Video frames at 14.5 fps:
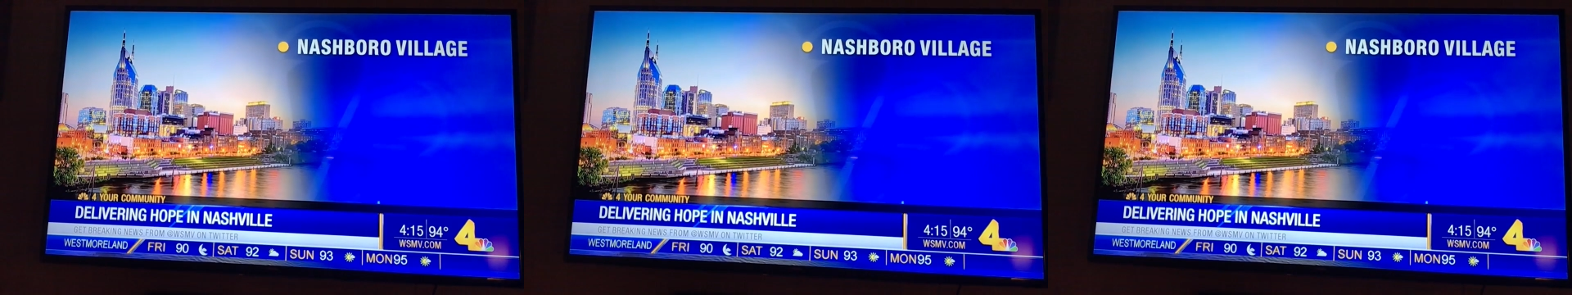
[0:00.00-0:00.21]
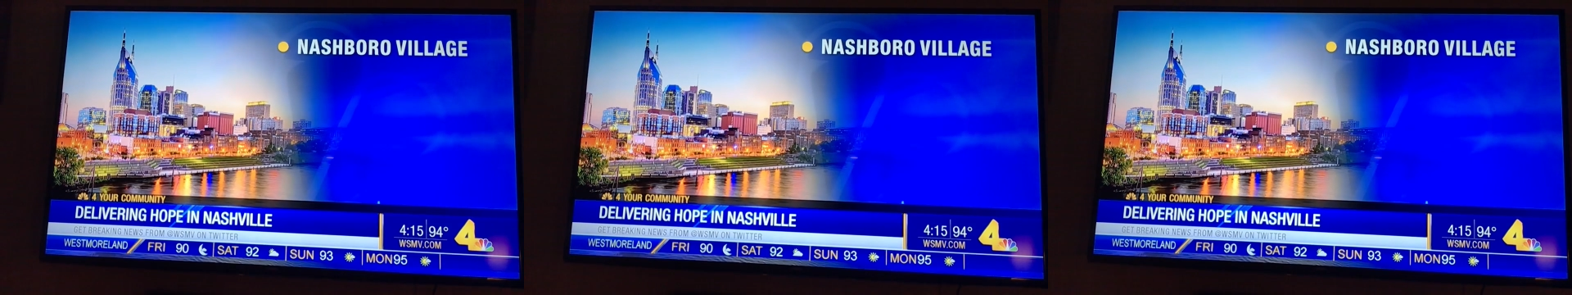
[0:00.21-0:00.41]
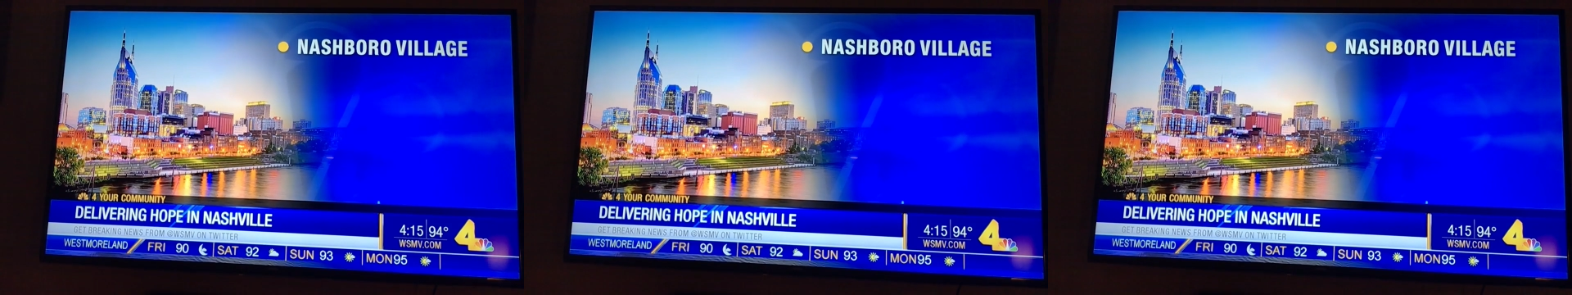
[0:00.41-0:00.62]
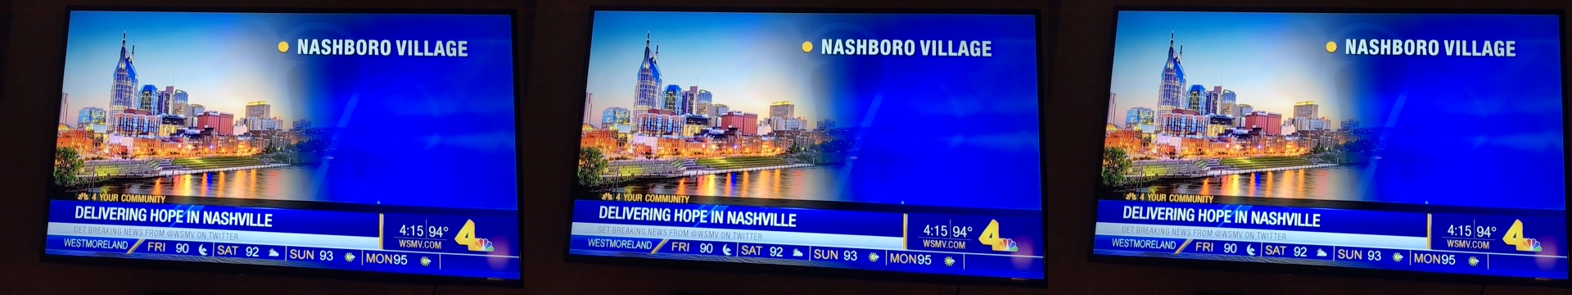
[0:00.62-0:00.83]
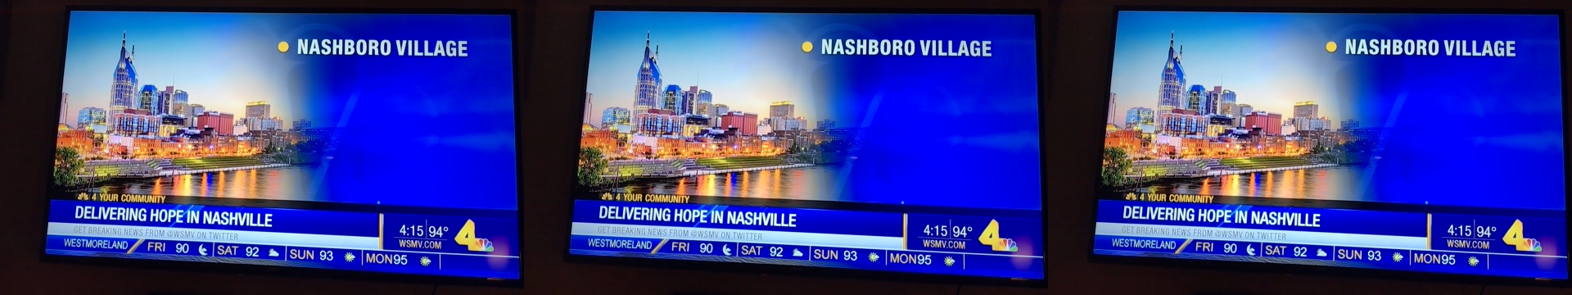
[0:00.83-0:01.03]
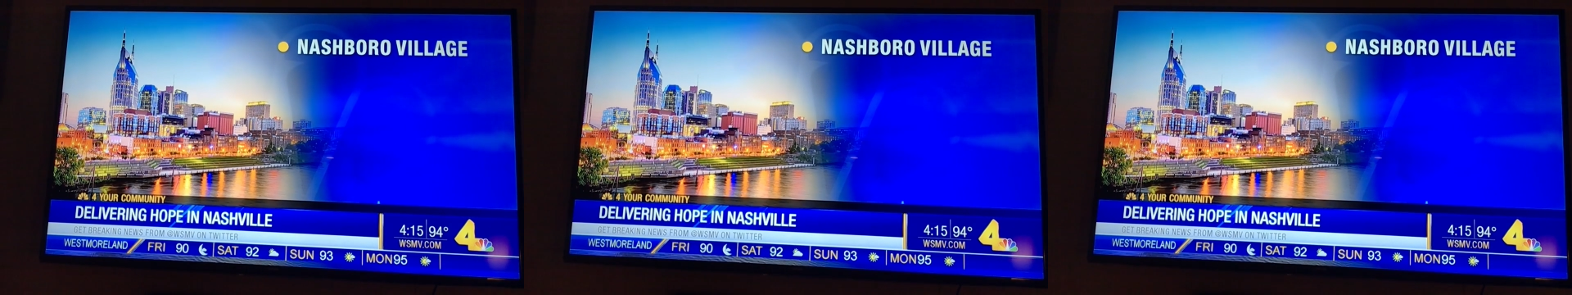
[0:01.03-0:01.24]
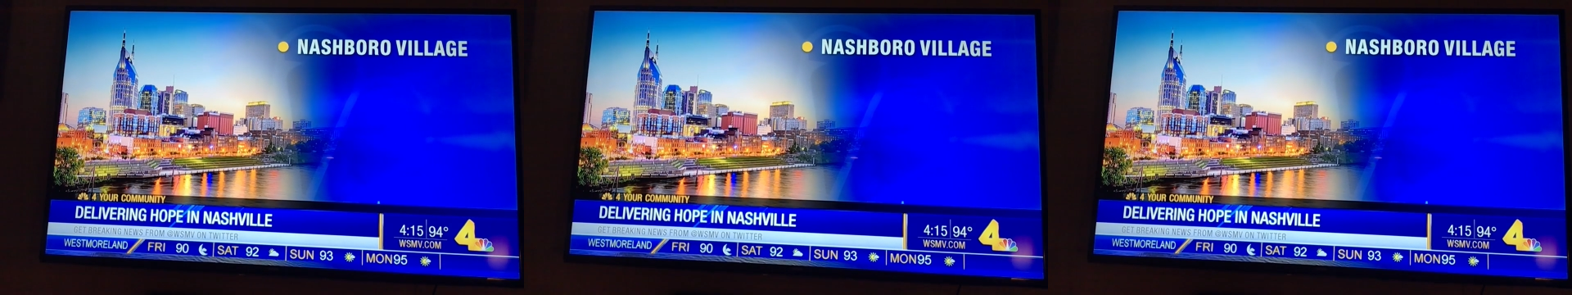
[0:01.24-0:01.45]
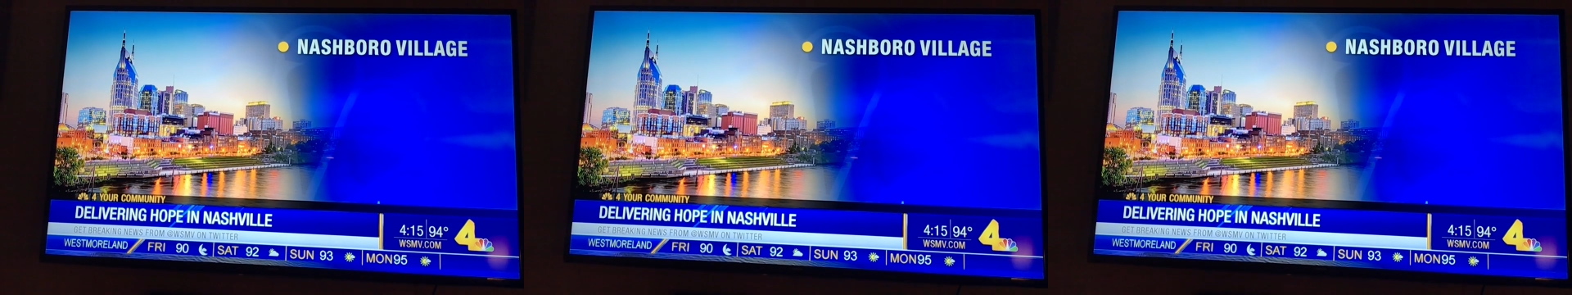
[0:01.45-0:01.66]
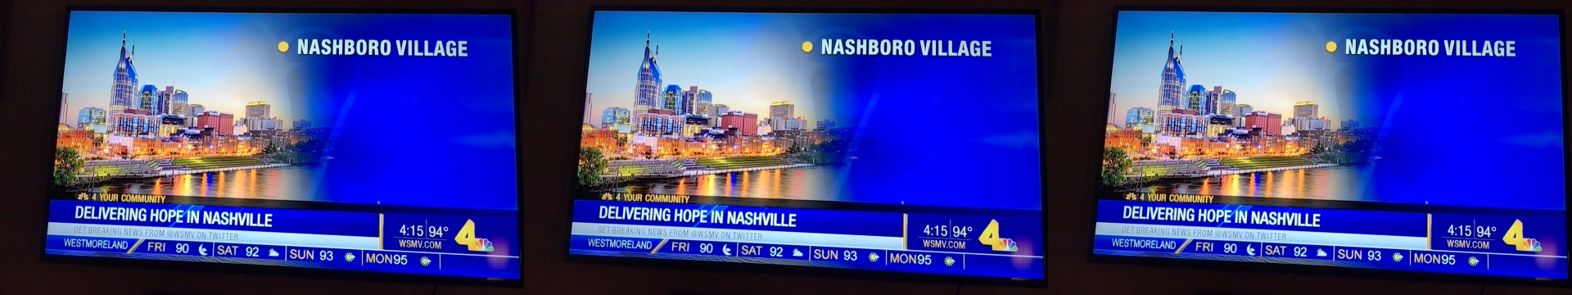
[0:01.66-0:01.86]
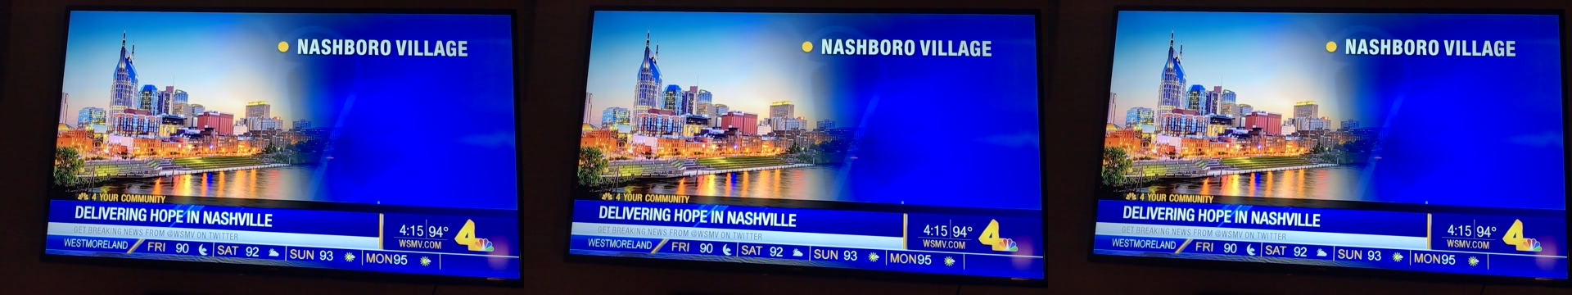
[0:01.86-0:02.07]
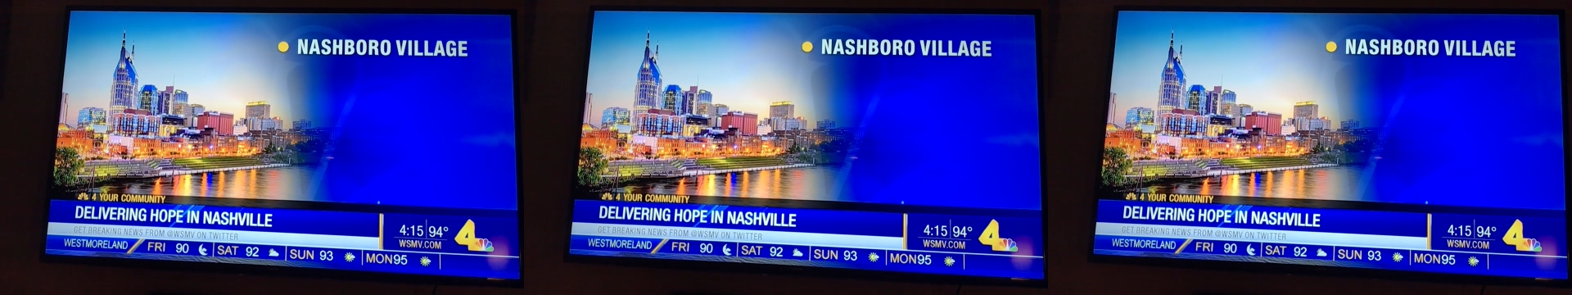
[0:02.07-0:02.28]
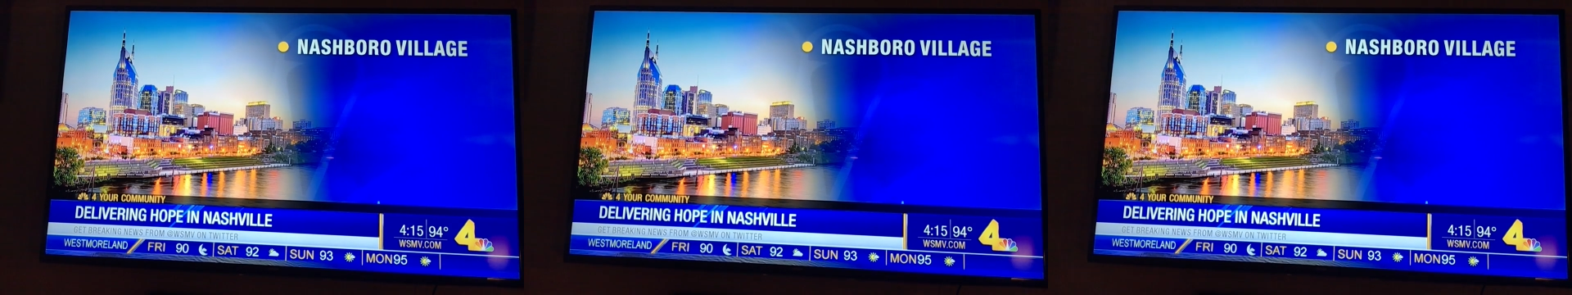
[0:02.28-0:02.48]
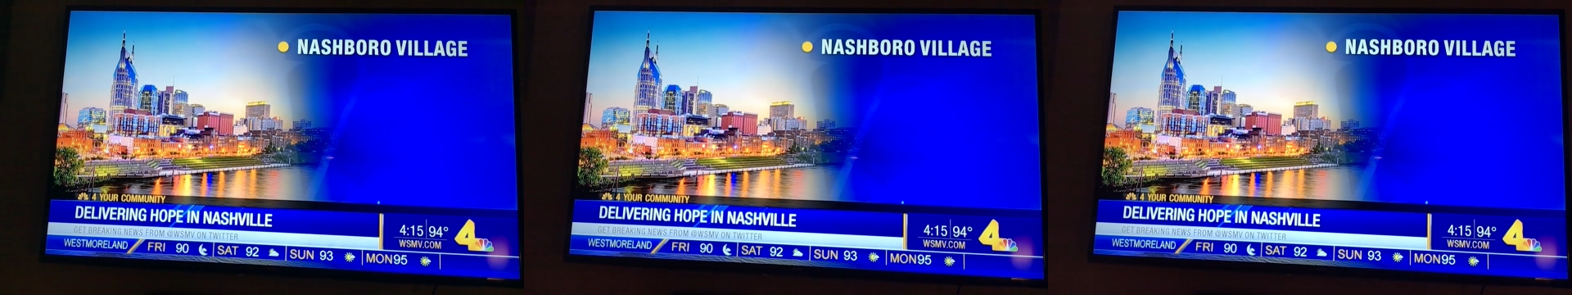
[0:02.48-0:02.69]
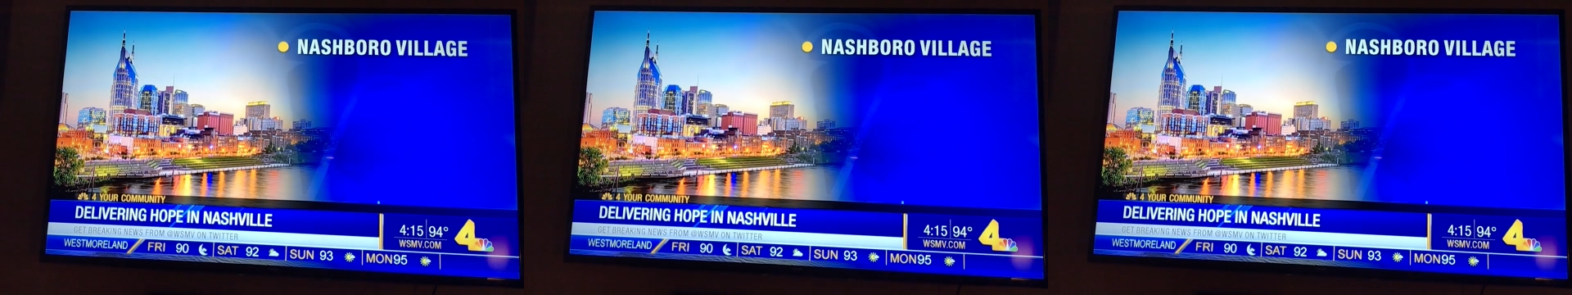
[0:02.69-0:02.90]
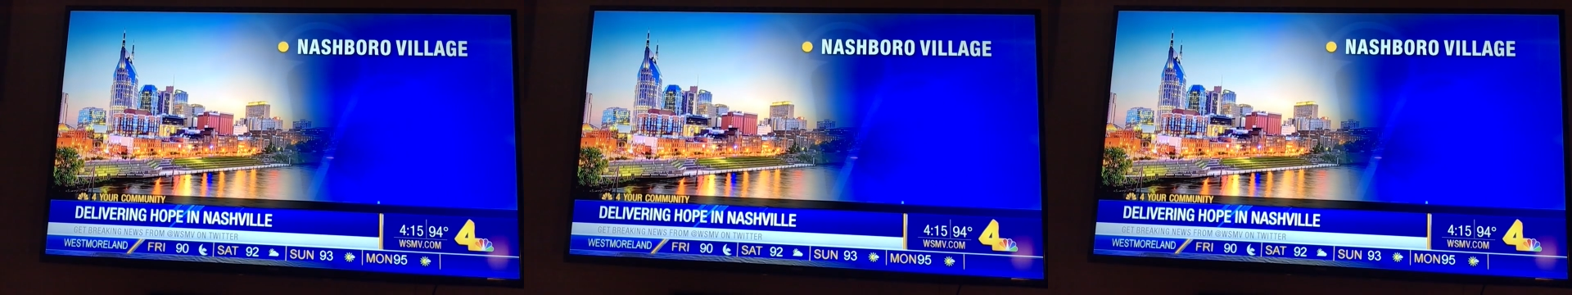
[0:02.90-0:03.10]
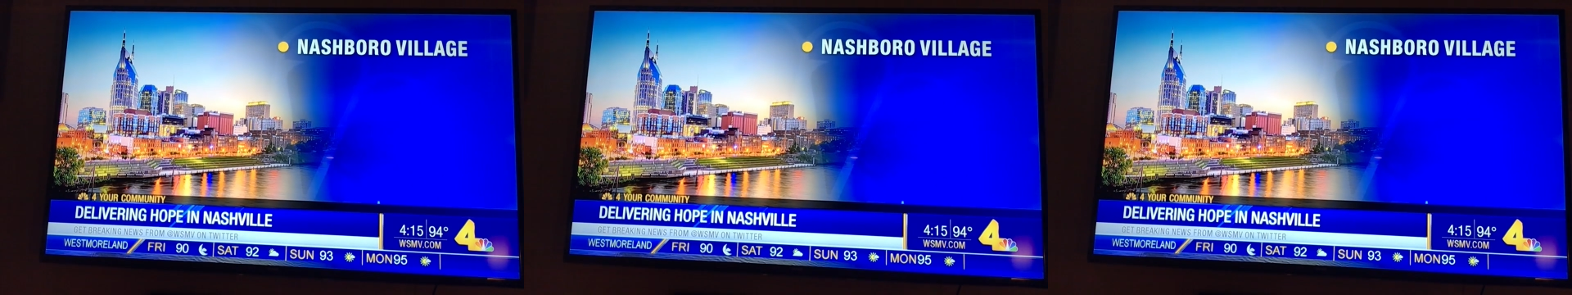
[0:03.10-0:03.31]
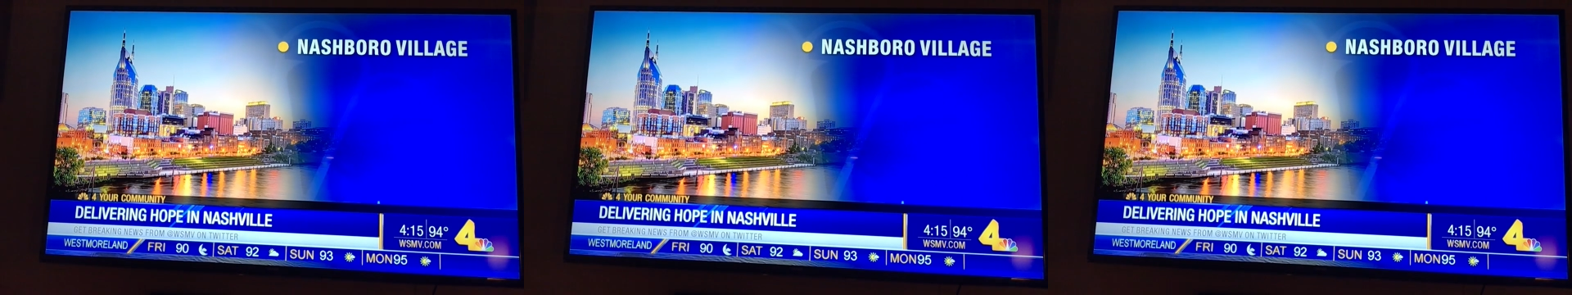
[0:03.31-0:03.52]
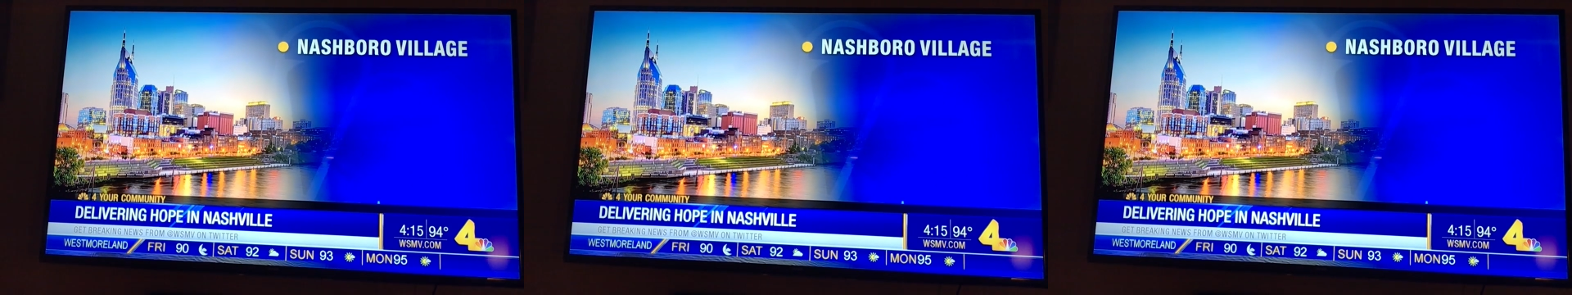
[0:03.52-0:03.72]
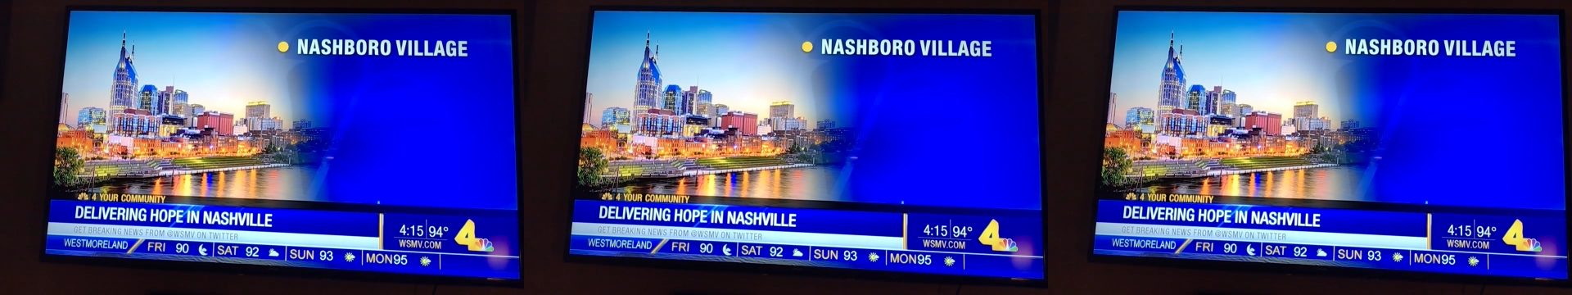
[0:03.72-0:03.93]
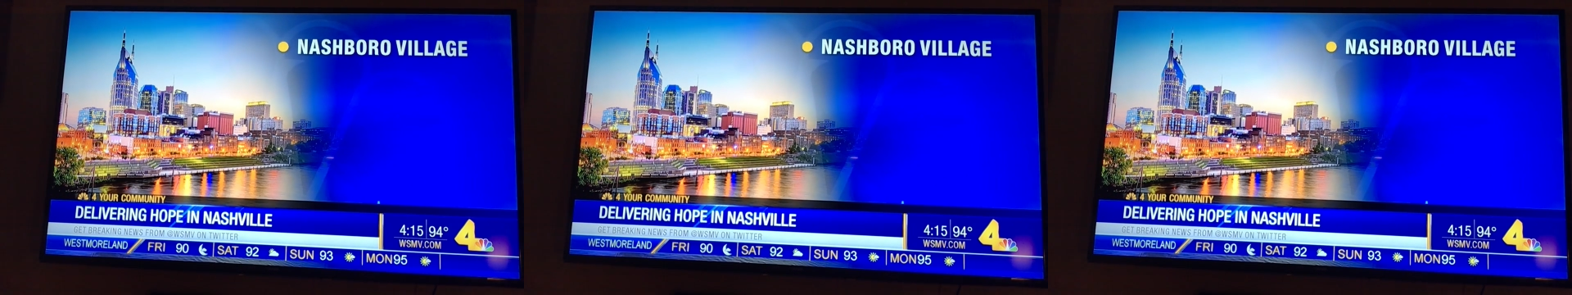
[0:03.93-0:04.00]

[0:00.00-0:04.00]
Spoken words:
(no speaker visible)